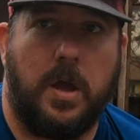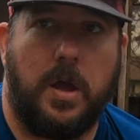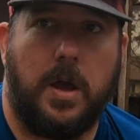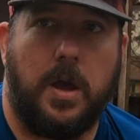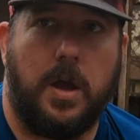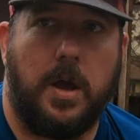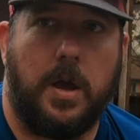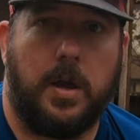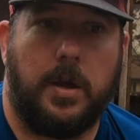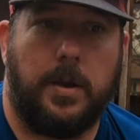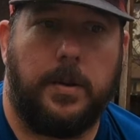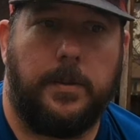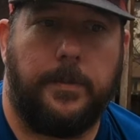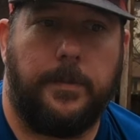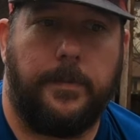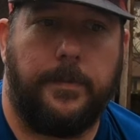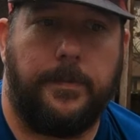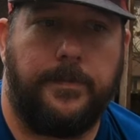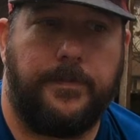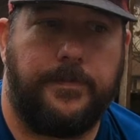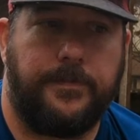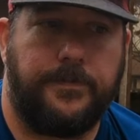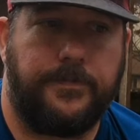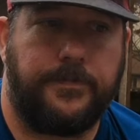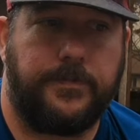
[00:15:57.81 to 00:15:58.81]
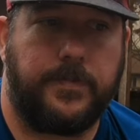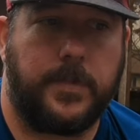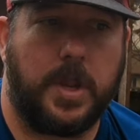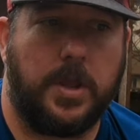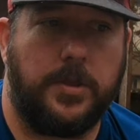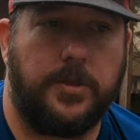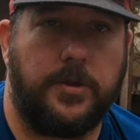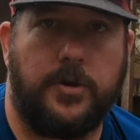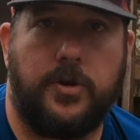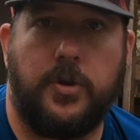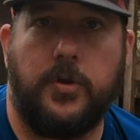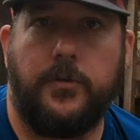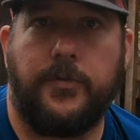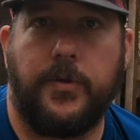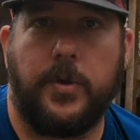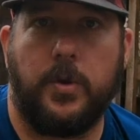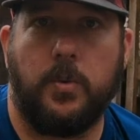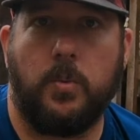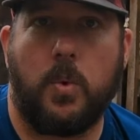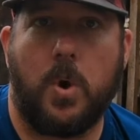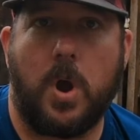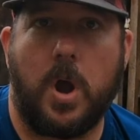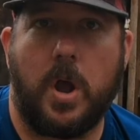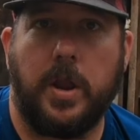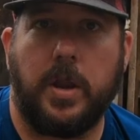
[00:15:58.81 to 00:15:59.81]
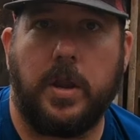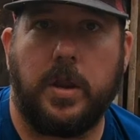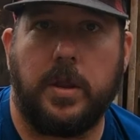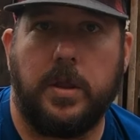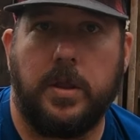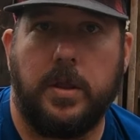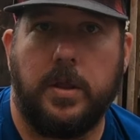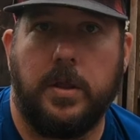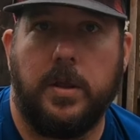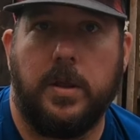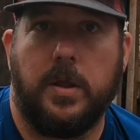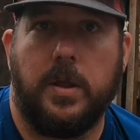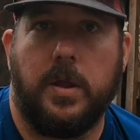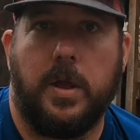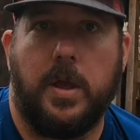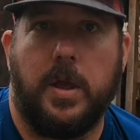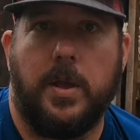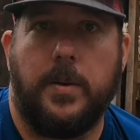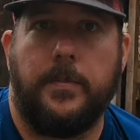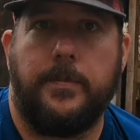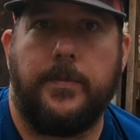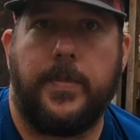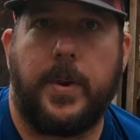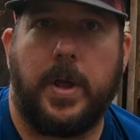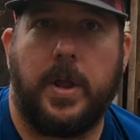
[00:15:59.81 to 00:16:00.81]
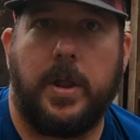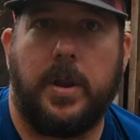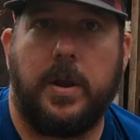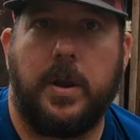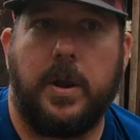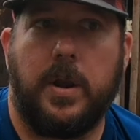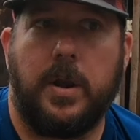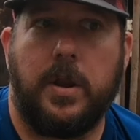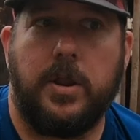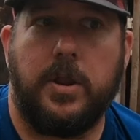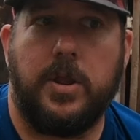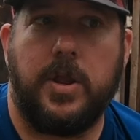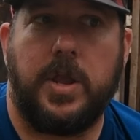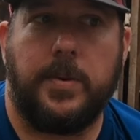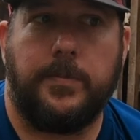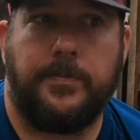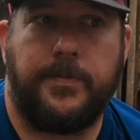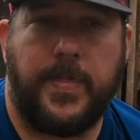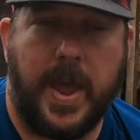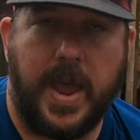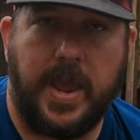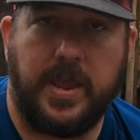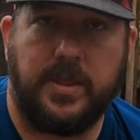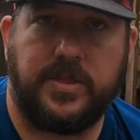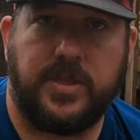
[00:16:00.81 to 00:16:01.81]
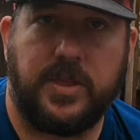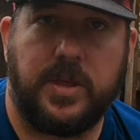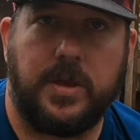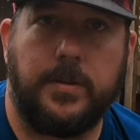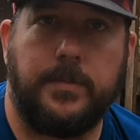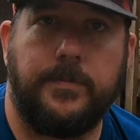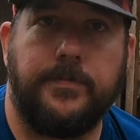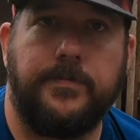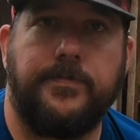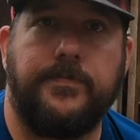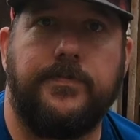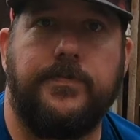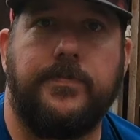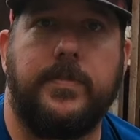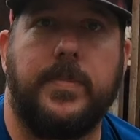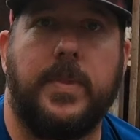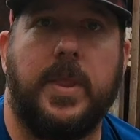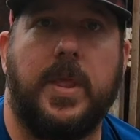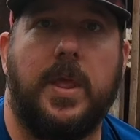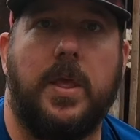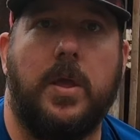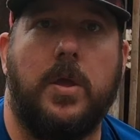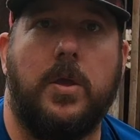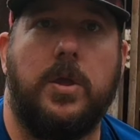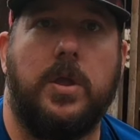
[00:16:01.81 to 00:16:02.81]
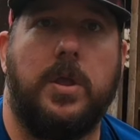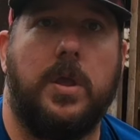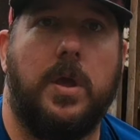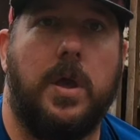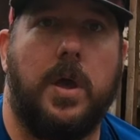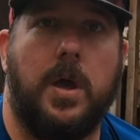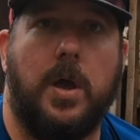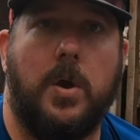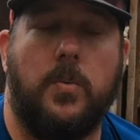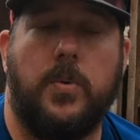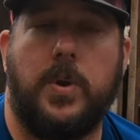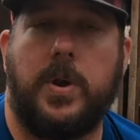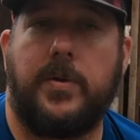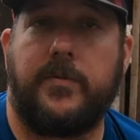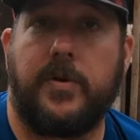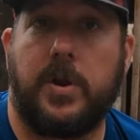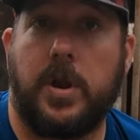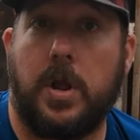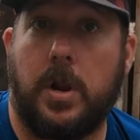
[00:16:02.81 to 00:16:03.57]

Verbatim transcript: Um, they're 2 feet wide, but you can paint them uh, whatever